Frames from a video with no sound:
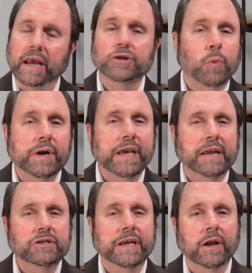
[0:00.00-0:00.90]
In
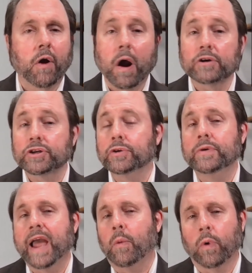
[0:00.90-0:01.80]
2018, Cartoon
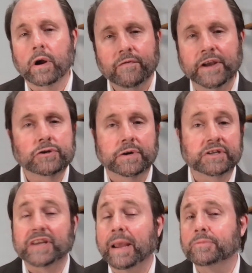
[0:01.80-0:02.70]
Network featured a
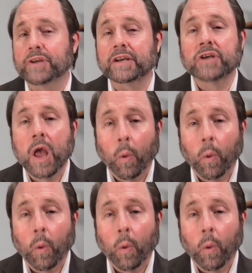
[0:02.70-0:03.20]
same sex